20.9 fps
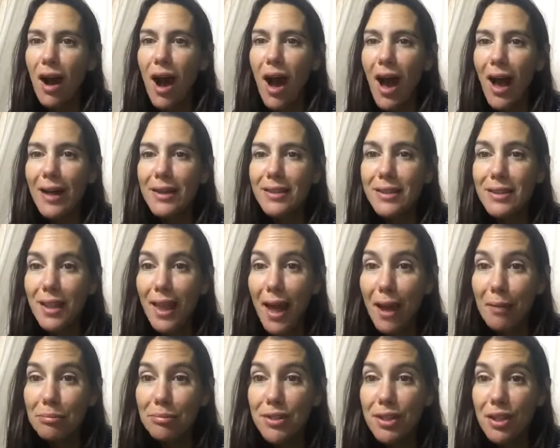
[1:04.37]
I
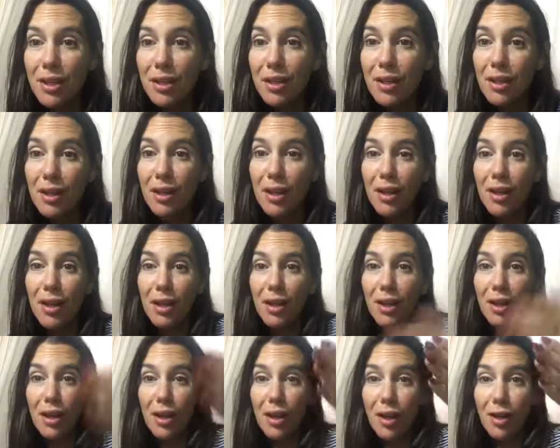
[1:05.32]
slept
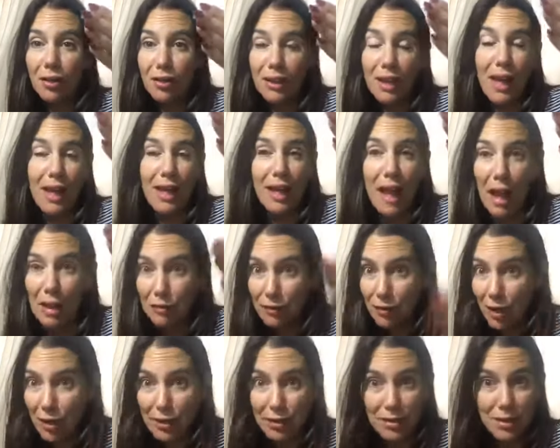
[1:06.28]
like I
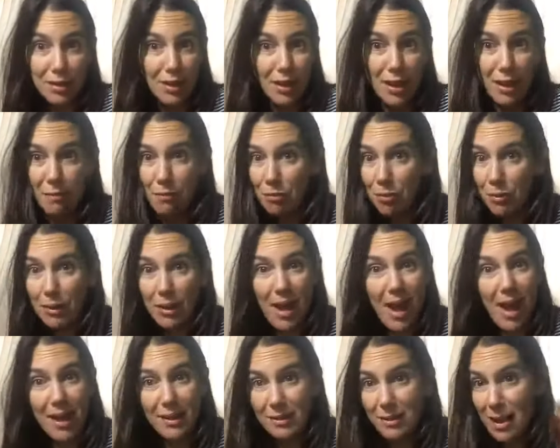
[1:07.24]
fell asleep
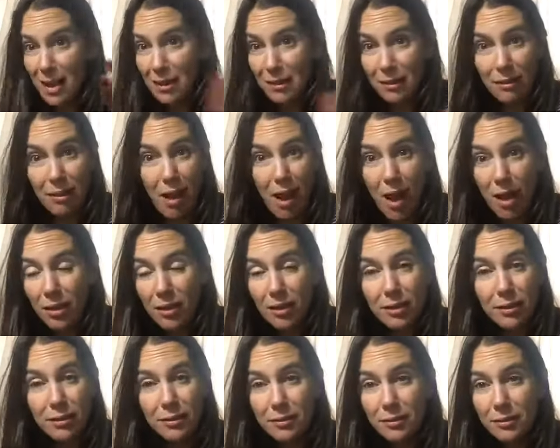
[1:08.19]
at ten o'clock
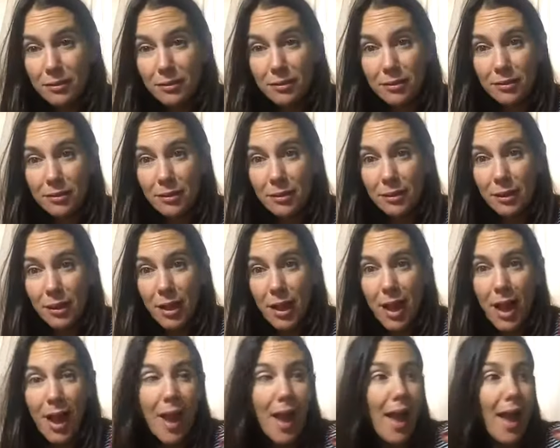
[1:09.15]

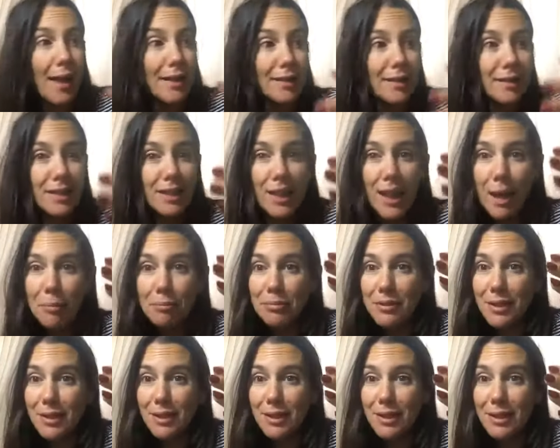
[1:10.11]
and
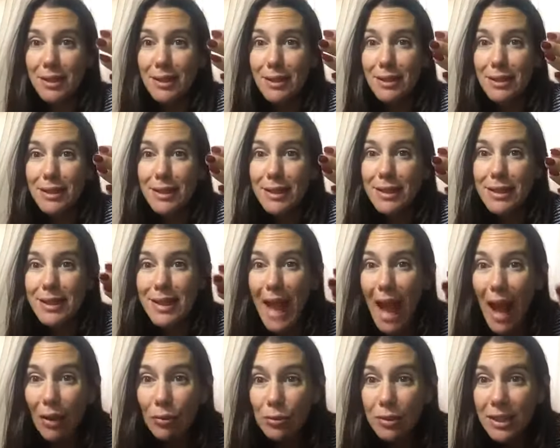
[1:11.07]
slept
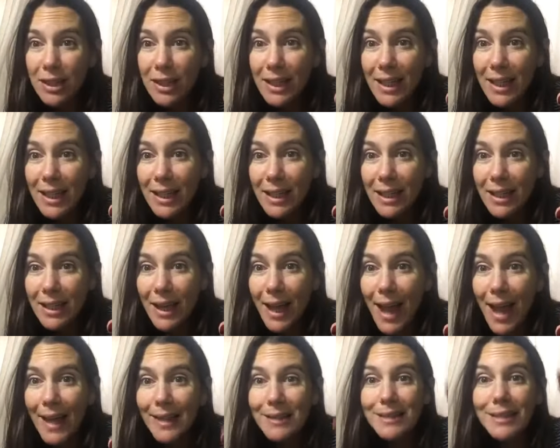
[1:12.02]
soundly
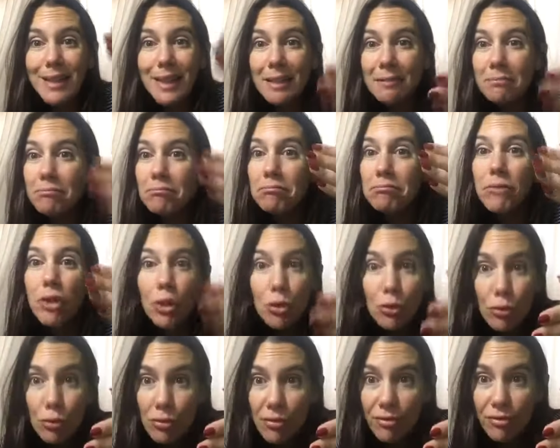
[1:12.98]
and didn't
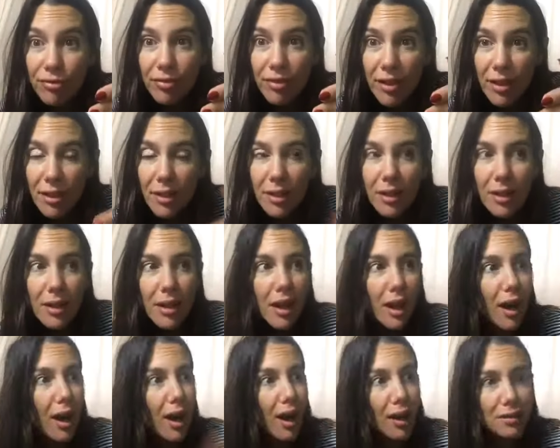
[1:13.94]
move
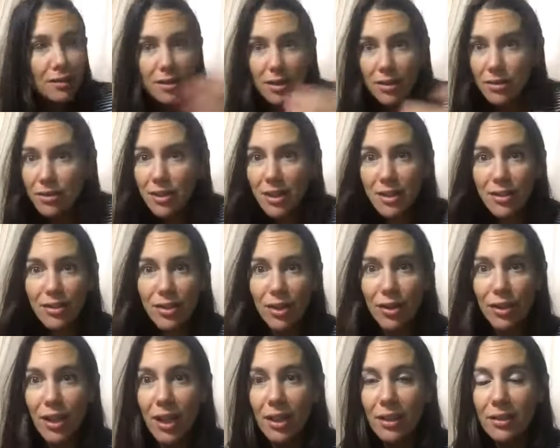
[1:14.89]
until six
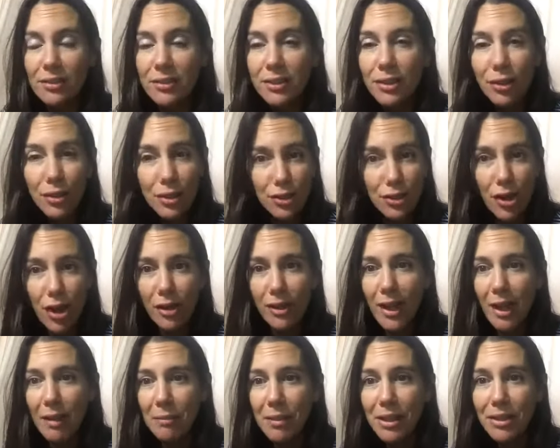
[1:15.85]
thirty, till the dog
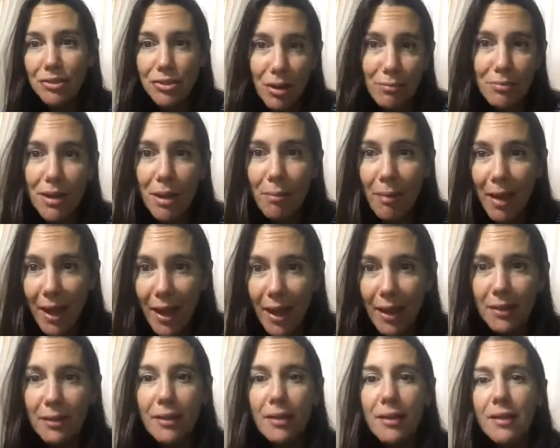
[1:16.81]
came in and jumped on my
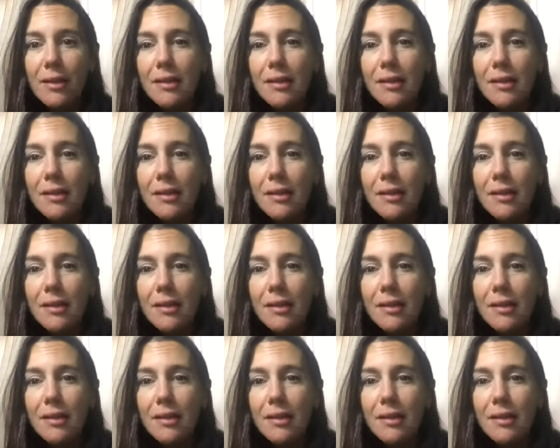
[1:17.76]
head.